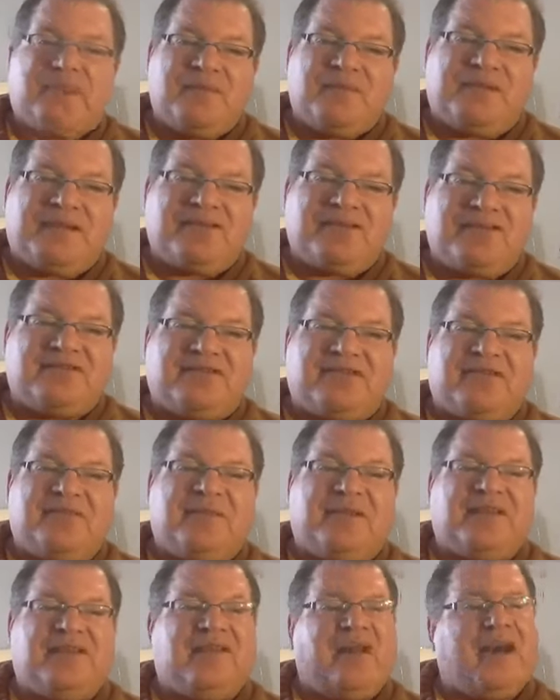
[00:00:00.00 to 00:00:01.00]
because there's going
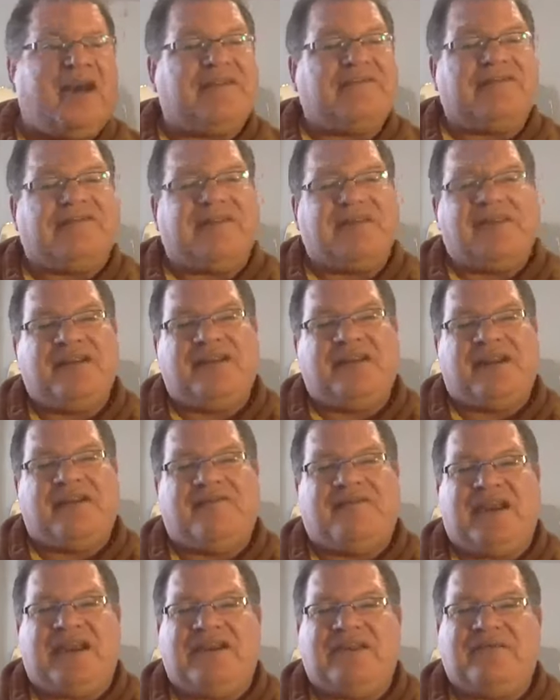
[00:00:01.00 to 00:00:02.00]
to be a lot of
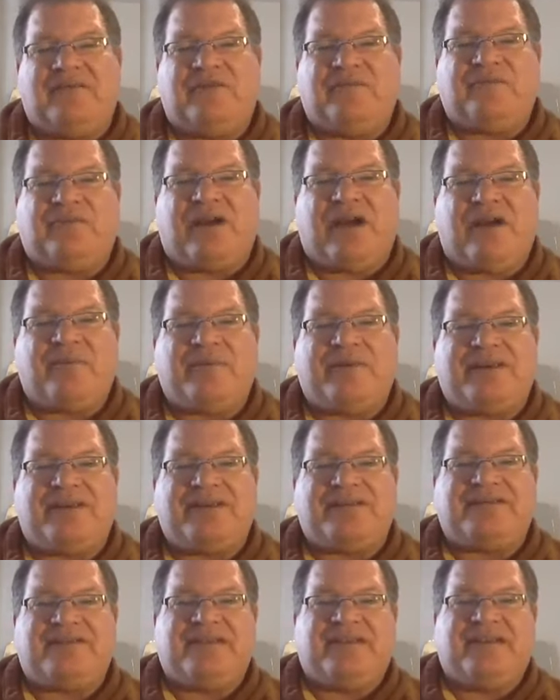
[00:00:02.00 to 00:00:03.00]
available
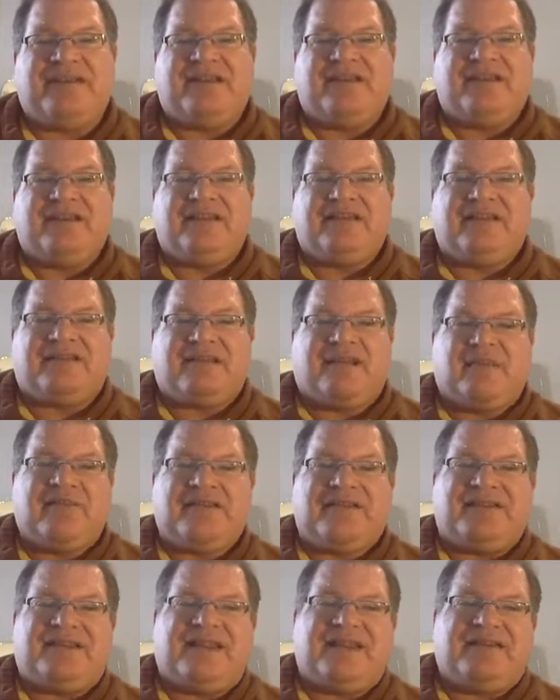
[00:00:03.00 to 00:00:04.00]
properties come
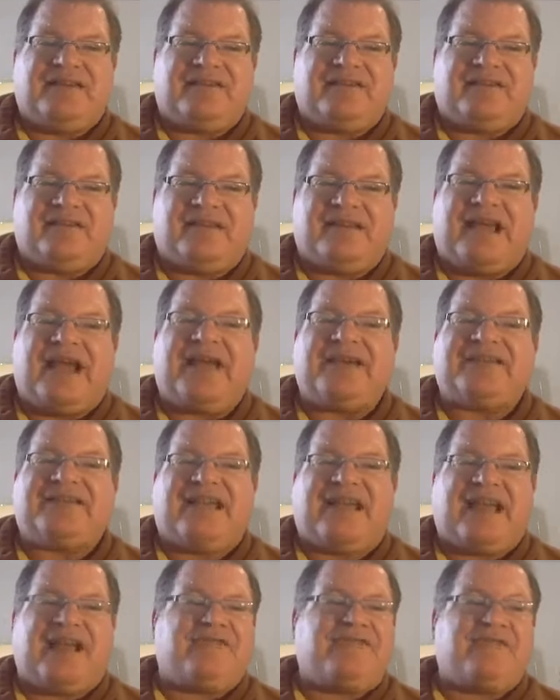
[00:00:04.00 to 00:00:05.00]
the
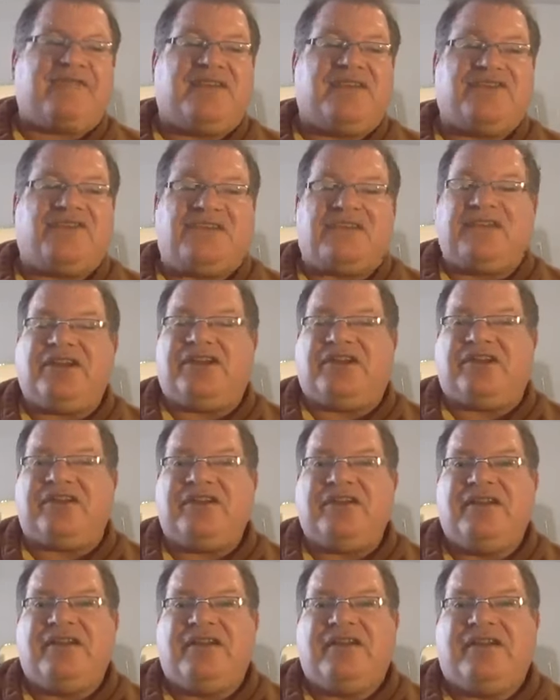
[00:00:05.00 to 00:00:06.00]
last half of this year
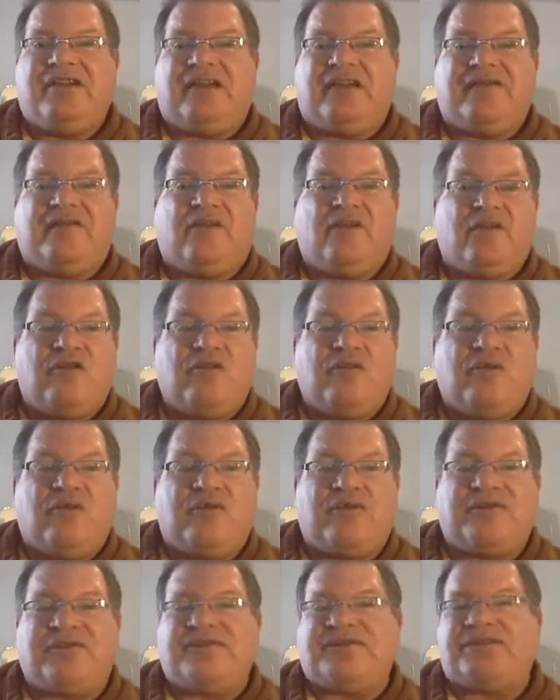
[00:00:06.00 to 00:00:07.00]
of
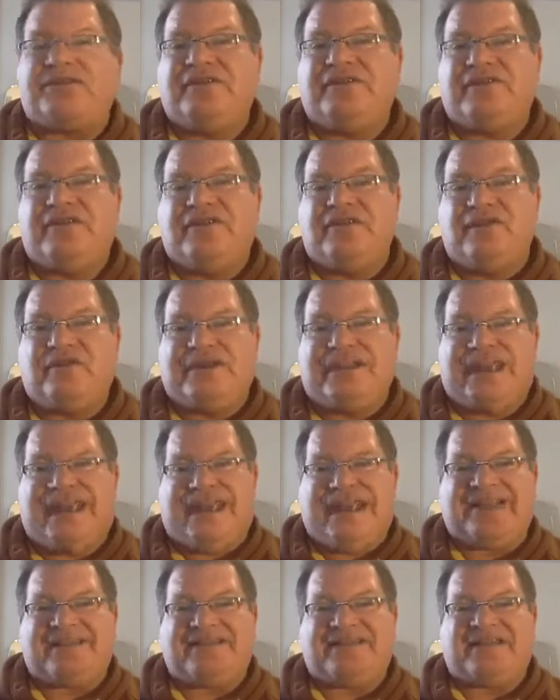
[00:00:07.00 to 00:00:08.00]
homeowners who
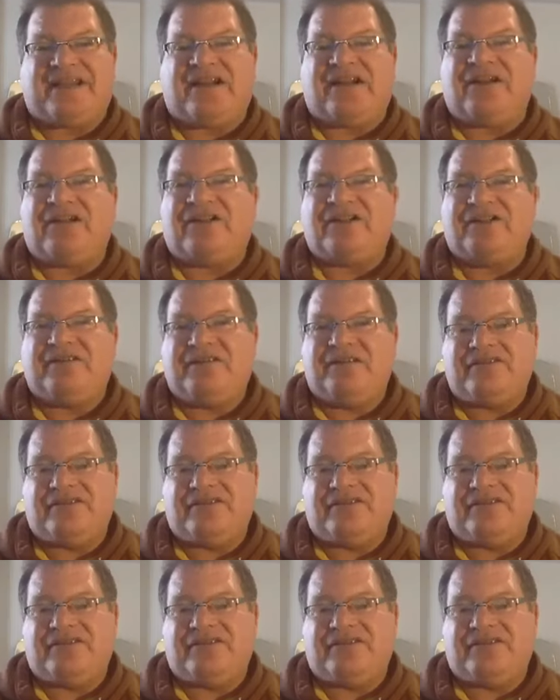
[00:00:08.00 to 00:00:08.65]
can't sell